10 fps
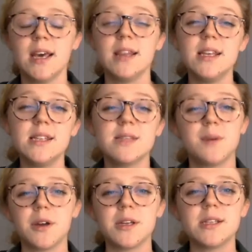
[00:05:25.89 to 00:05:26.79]
These
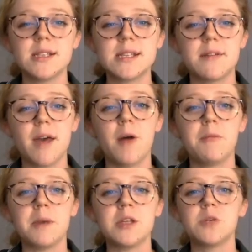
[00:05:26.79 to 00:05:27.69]
experiences have
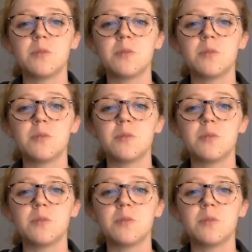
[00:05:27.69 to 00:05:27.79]
helped me to